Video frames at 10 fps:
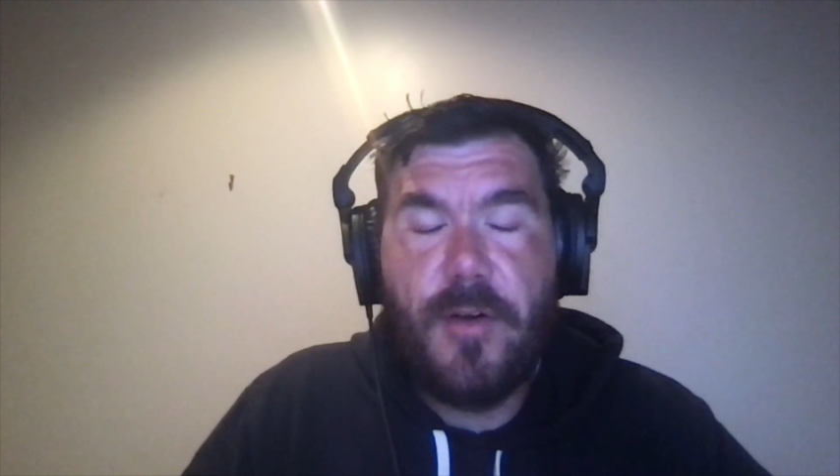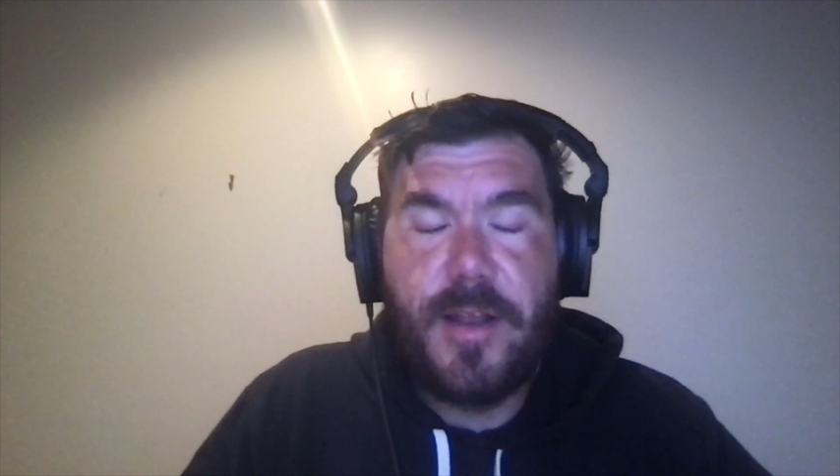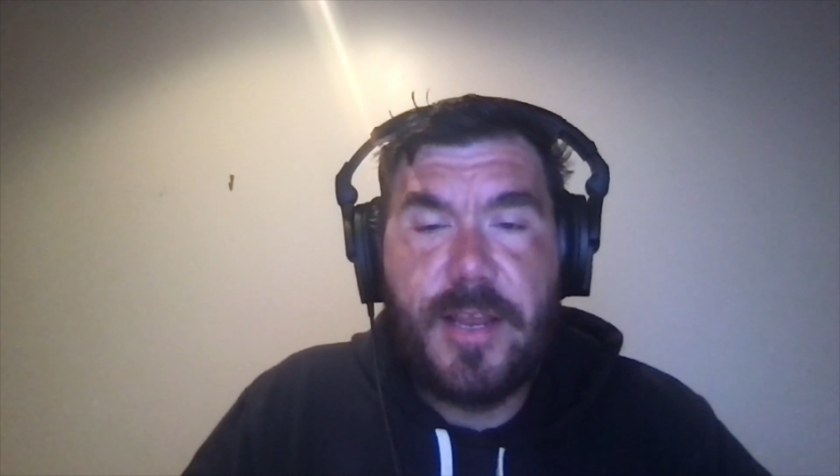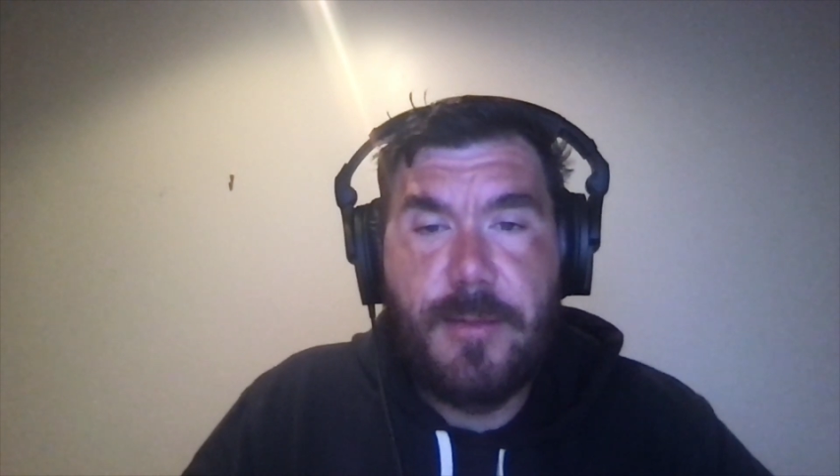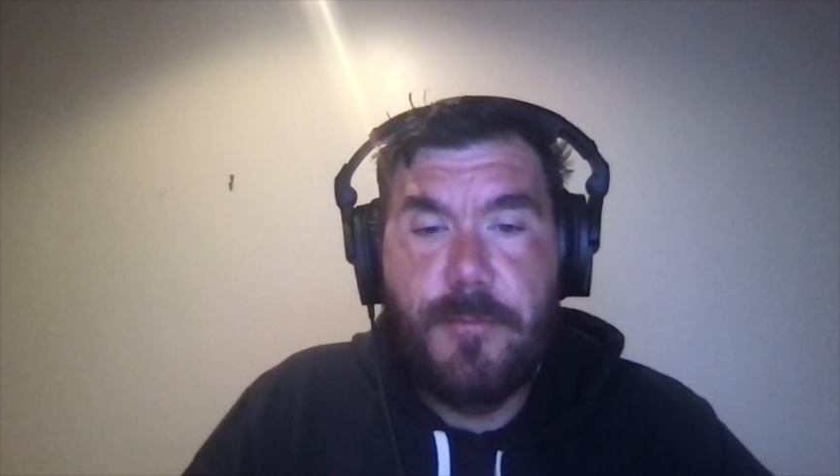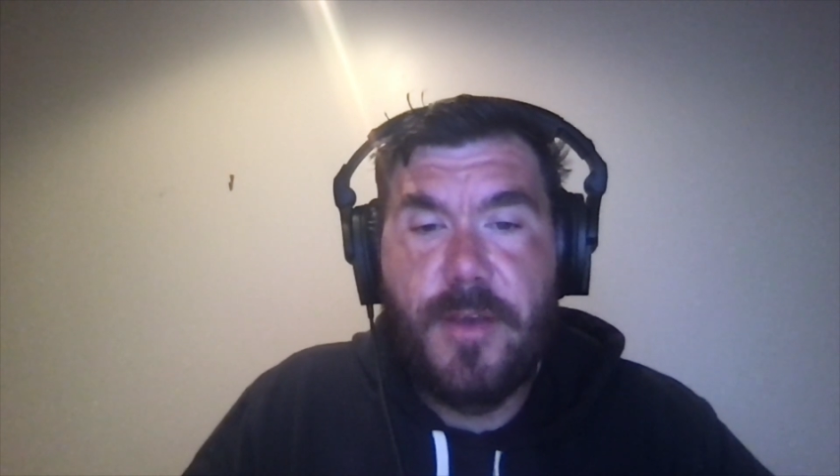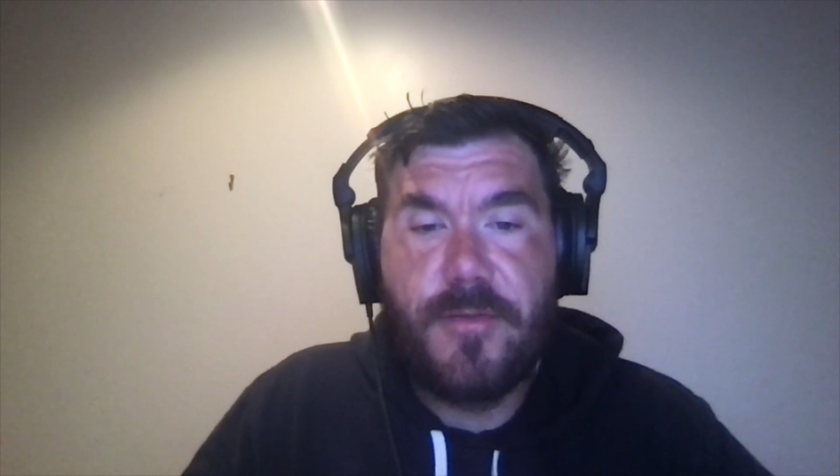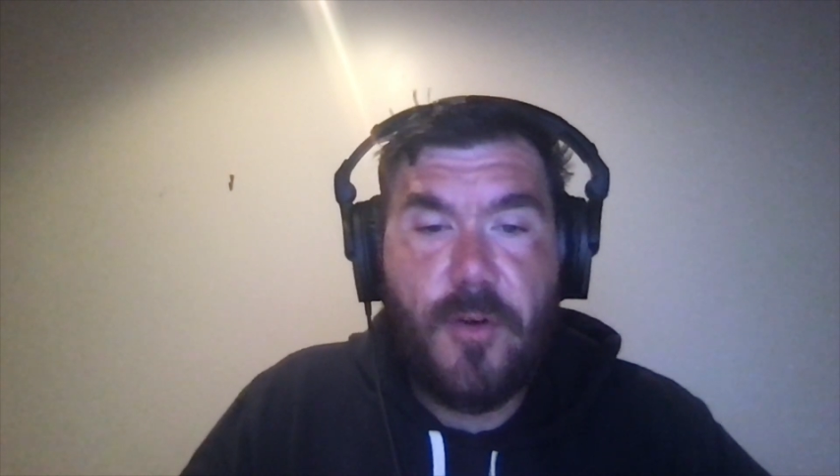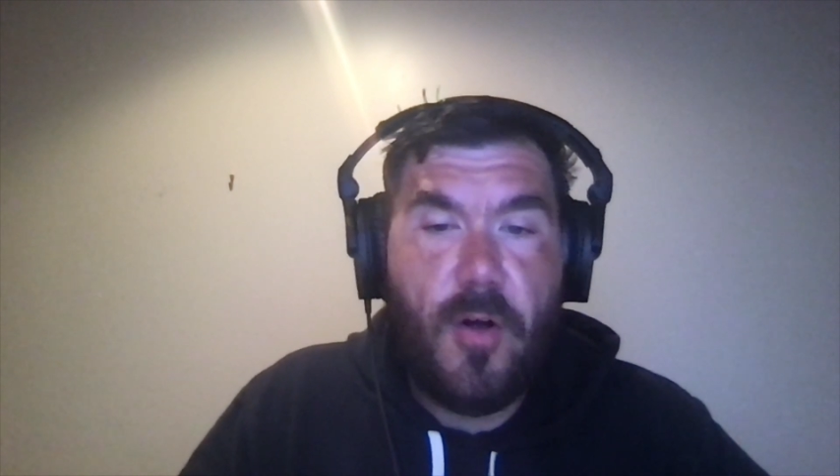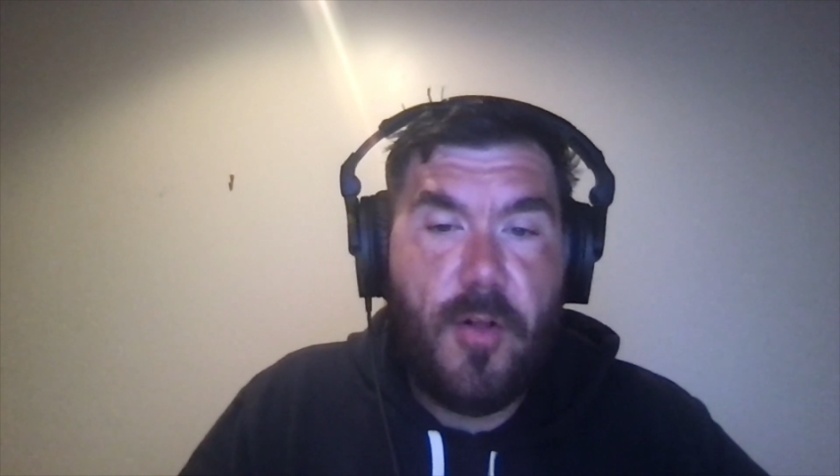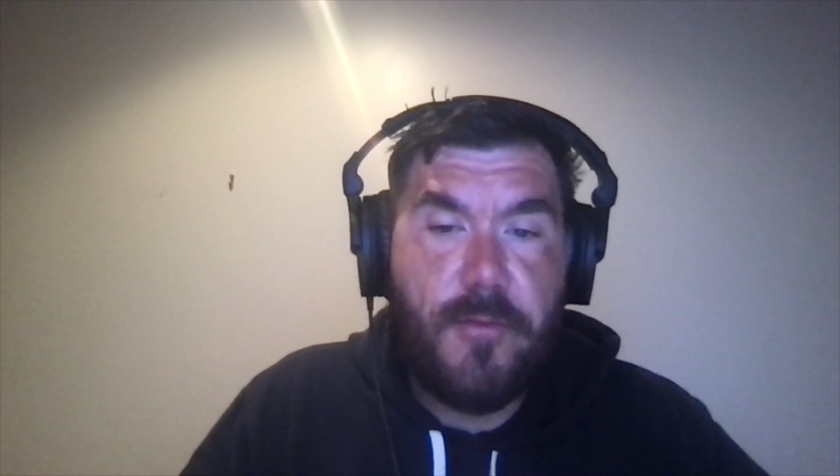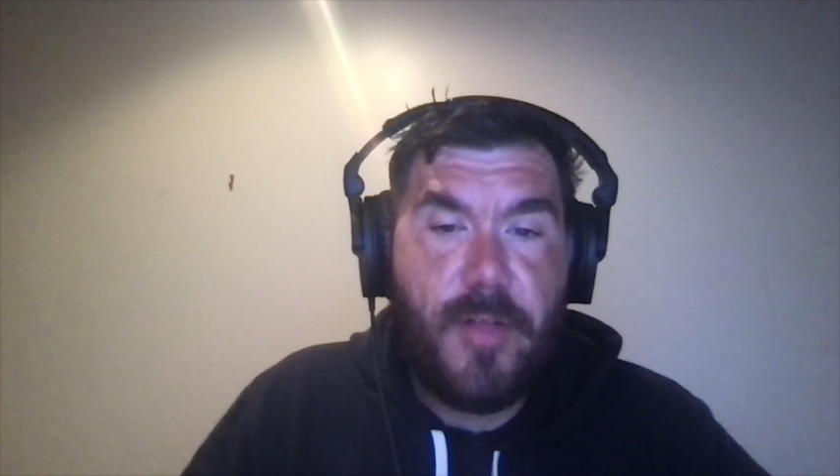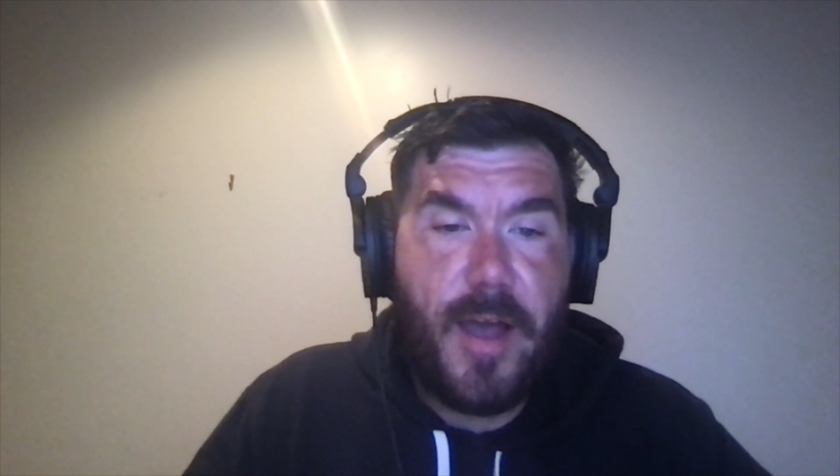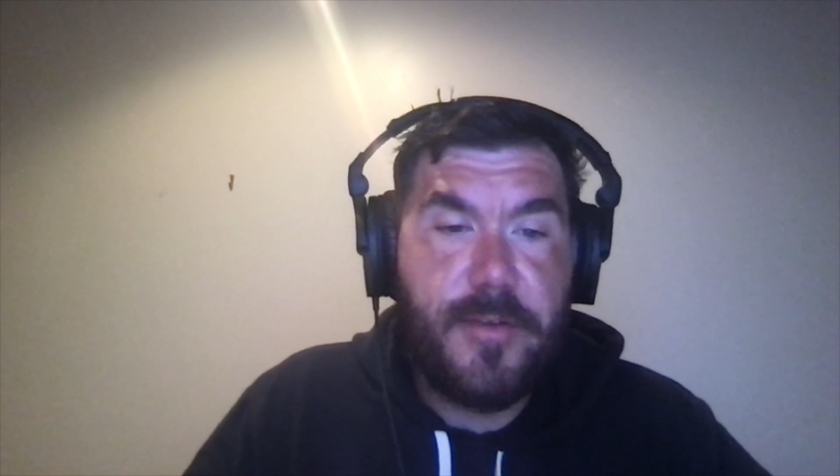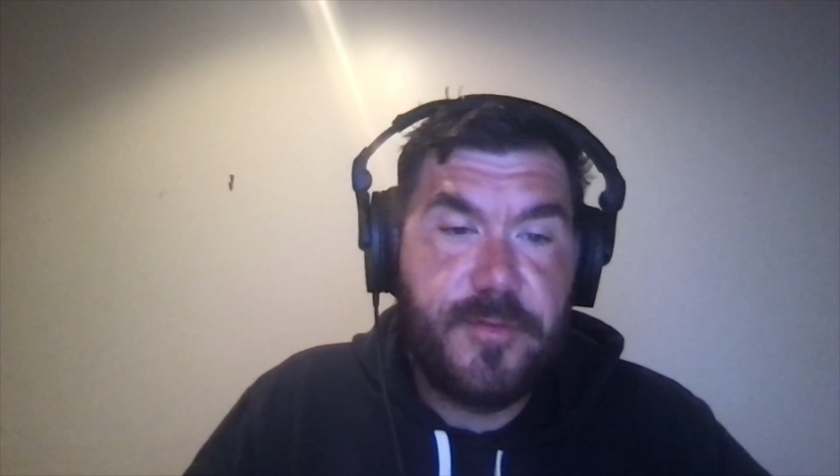and he missed all of
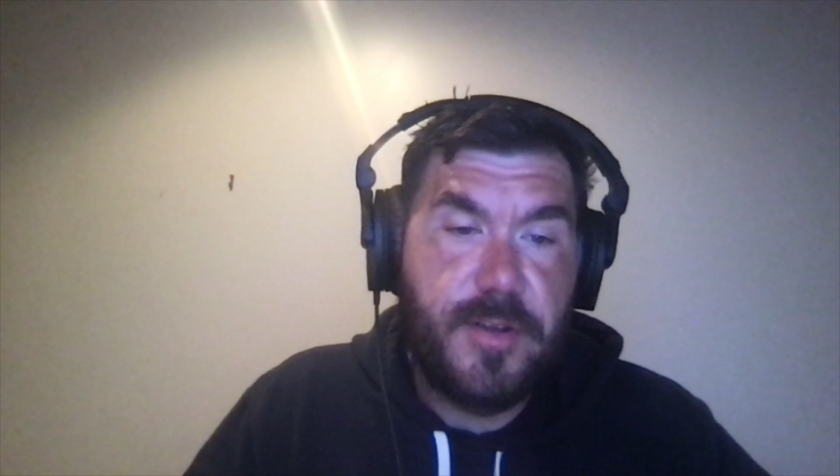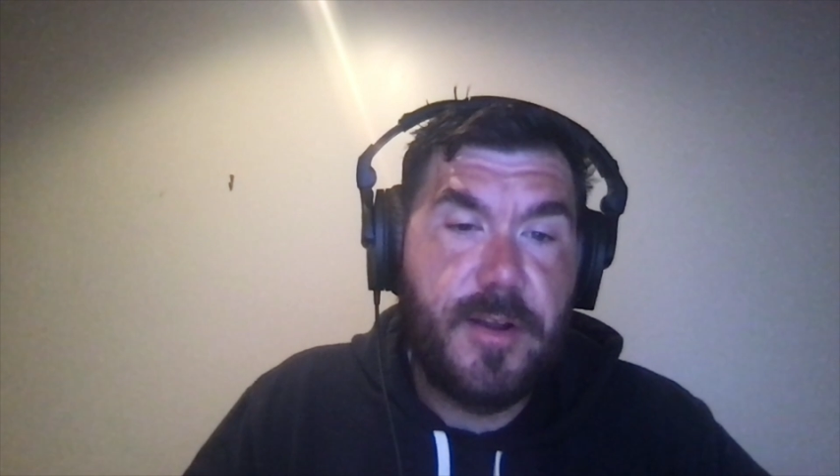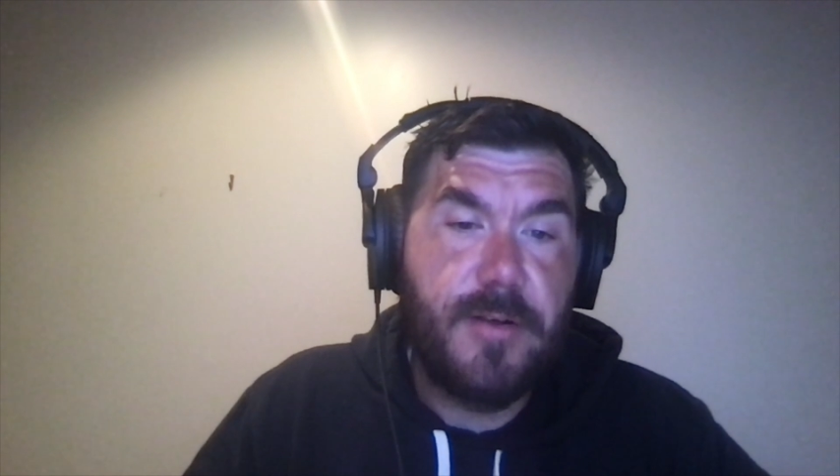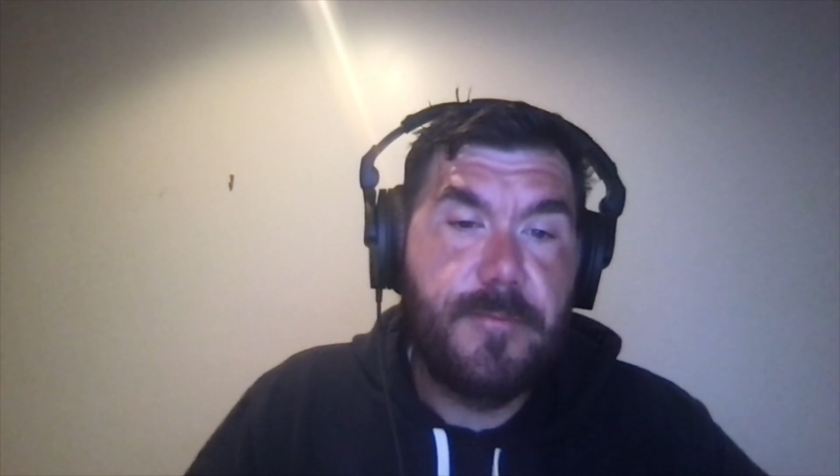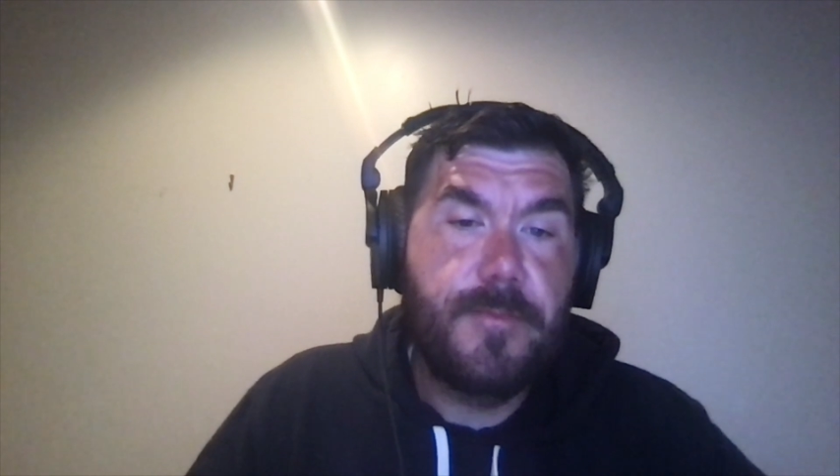last year.